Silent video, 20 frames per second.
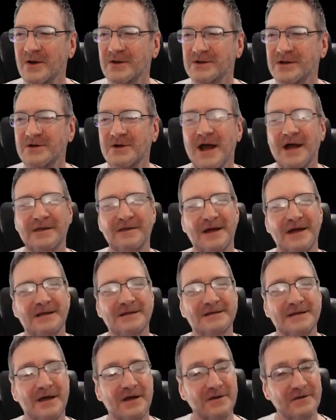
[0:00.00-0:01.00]
I forgot to create
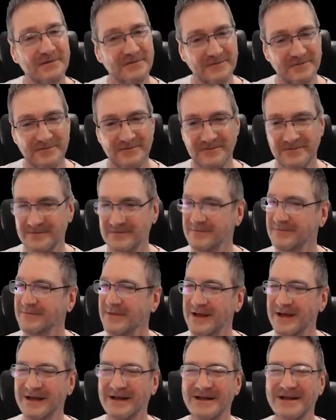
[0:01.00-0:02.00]
that. So
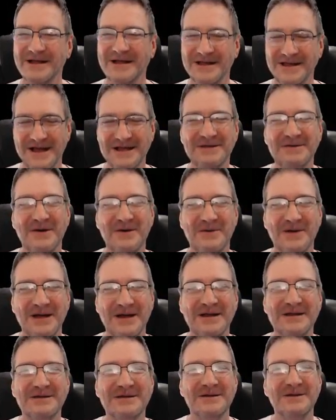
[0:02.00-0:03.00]
that's what we're
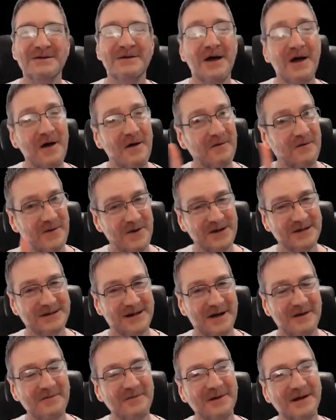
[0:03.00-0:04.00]
going to do
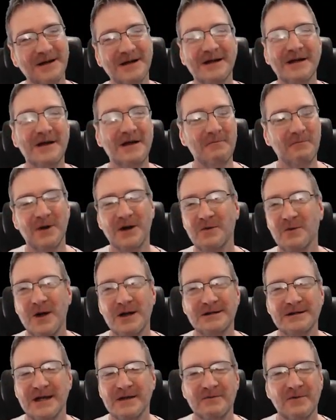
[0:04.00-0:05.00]
first up. But it
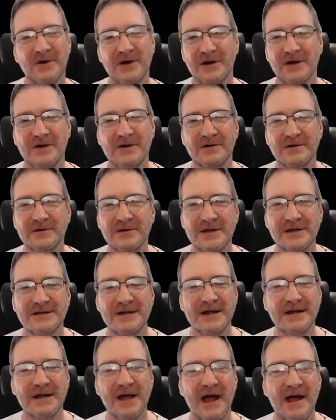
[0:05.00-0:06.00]
won't take very long.
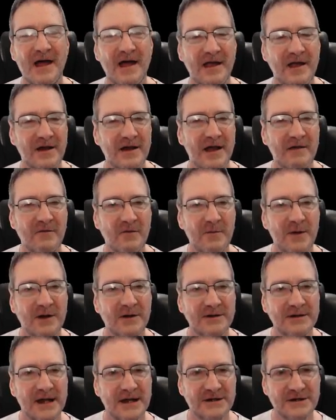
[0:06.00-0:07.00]
It's only going to have a
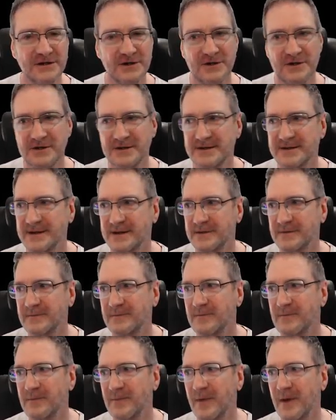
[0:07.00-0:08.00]
metal texture on it, so.
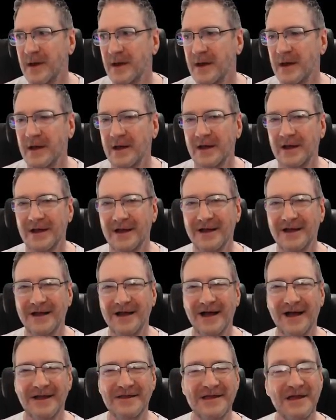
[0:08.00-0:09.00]

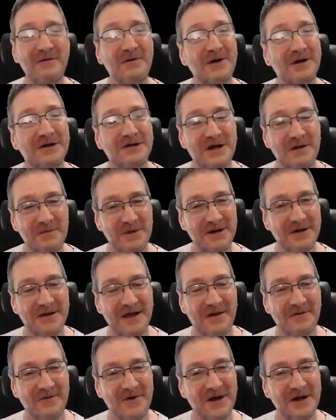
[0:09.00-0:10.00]
And then we're going to jump into
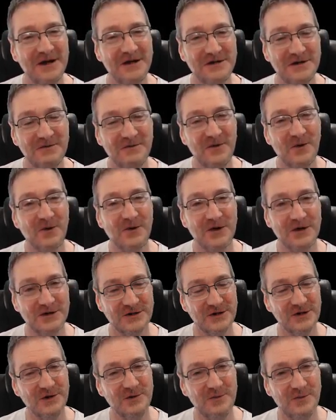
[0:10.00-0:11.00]
the Unreal Engine
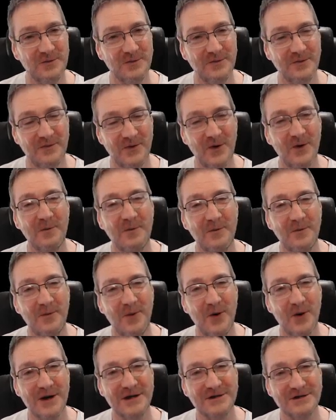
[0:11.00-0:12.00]

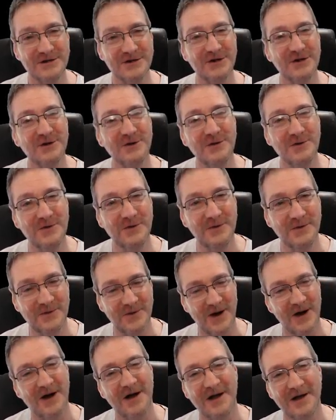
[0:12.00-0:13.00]

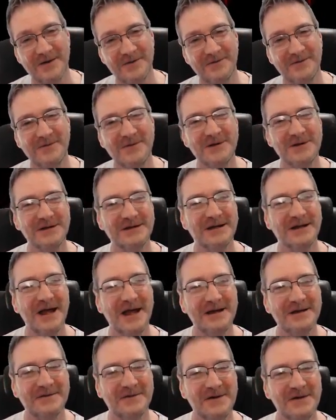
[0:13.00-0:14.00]
4.25, which is the
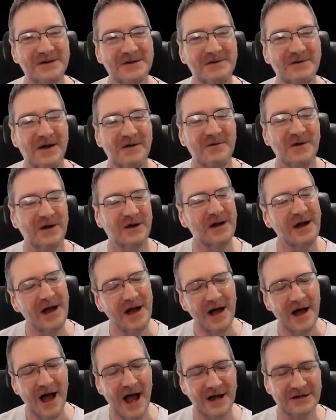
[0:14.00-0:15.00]
latest version of Unreal.
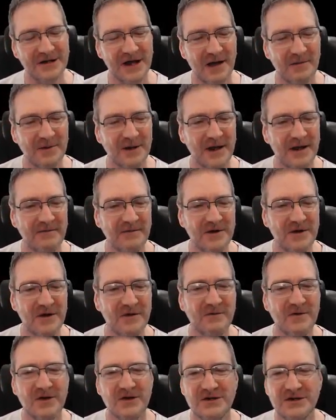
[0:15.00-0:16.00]
Actually, I believe the
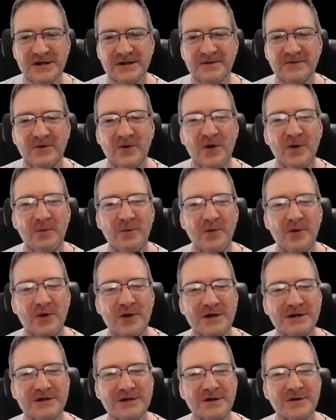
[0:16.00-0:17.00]
new version is
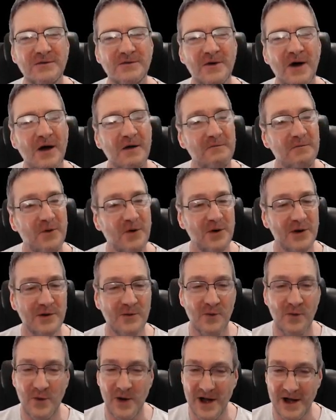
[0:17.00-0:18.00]

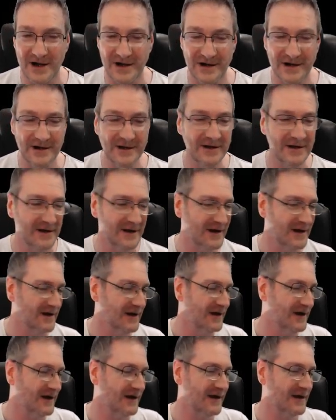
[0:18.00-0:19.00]
4.25.1.
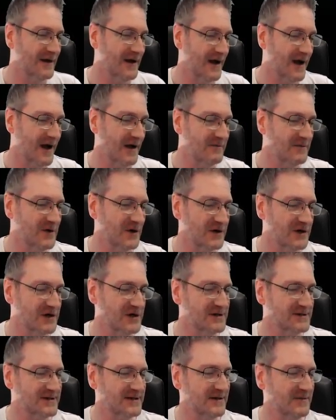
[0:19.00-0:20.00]
I'm not
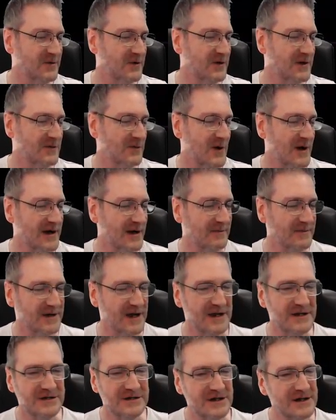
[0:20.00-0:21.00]
using the 0.1
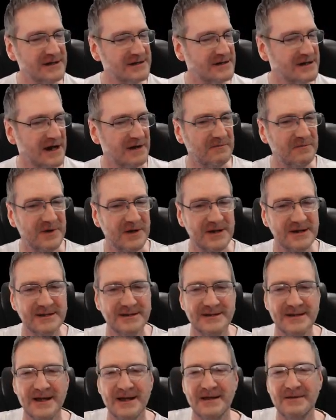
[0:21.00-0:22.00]
update just yet
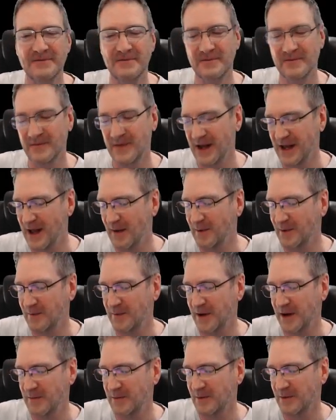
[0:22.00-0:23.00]
because a couple
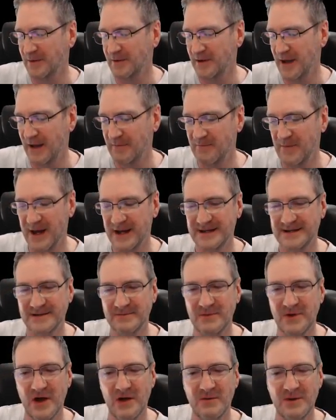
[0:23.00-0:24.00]
of people have made
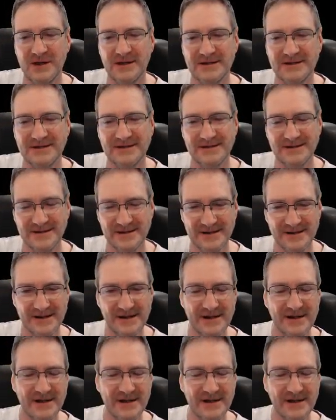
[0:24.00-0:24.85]
some comments